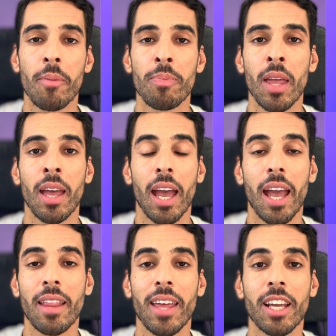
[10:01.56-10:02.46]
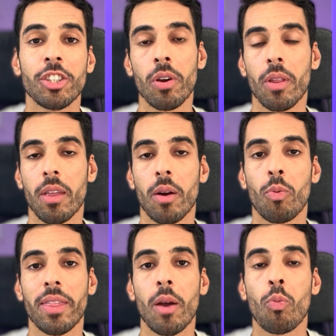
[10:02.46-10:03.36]
and they can share what they
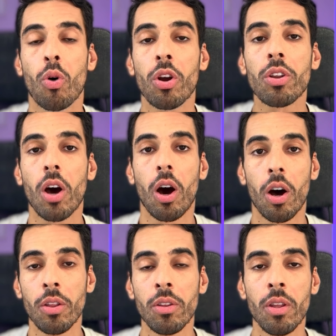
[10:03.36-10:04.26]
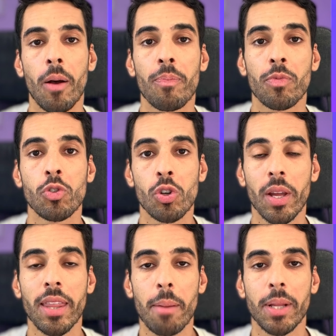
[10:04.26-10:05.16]
worked on during the
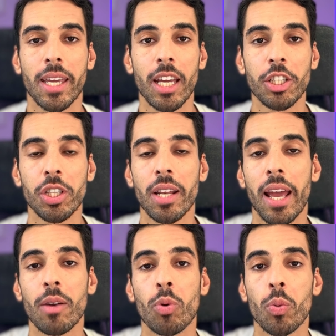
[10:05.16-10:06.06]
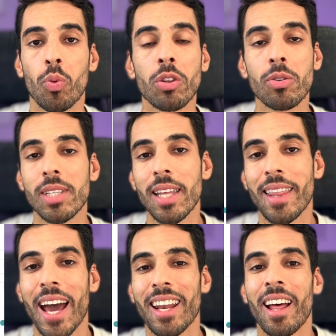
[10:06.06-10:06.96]
application, and we want to see that
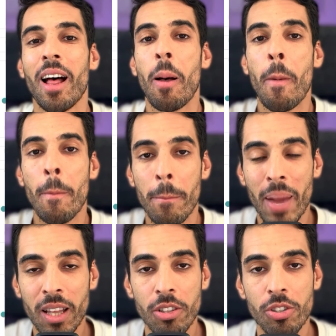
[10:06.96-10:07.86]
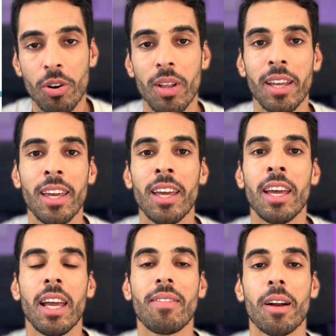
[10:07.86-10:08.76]
mandatorily if they're
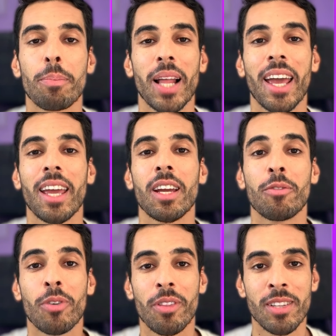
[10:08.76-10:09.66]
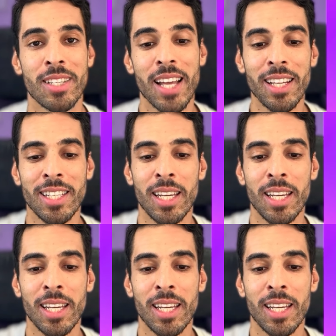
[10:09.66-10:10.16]
applying for the design team.